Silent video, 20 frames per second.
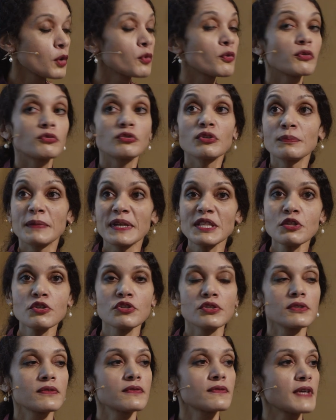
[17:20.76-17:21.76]
When we
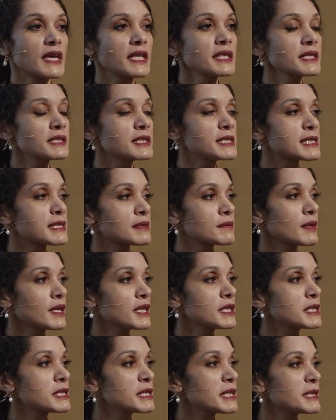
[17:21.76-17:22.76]
mention vandalism,
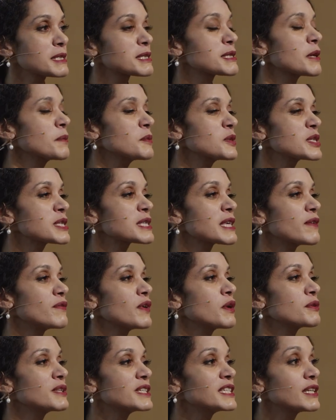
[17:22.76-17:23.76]
it summons a
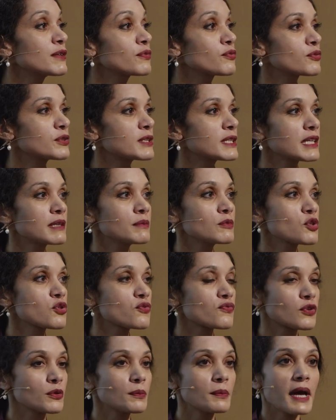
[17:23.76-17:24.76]
very different
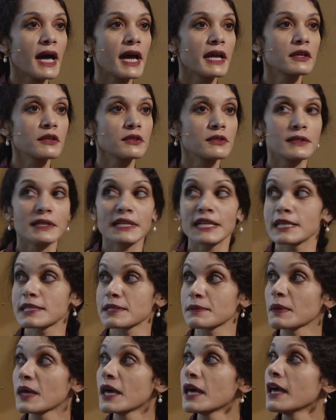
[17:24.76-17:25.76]
image from
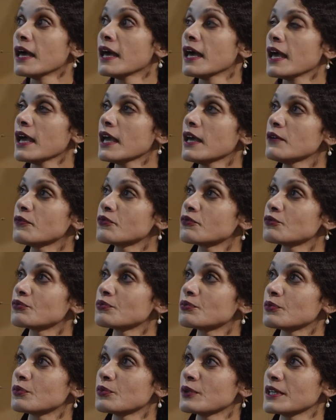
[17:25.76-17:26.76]
iconoclasm. If
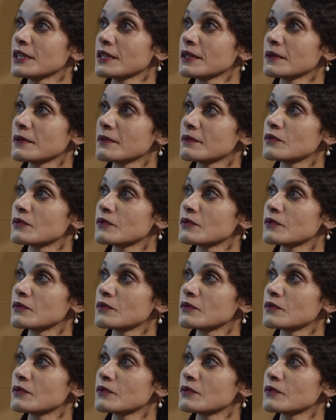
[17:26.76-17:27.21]
we